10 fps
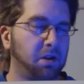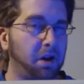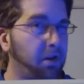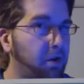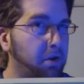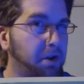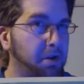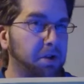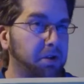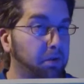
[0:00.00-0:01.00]
I've heard kind
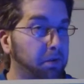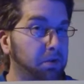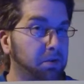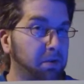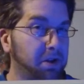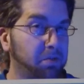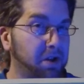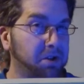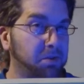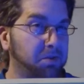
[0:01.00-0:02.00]
of mixed reviews about the
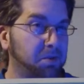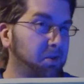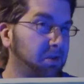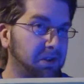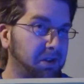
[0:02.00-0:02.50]
backup stories,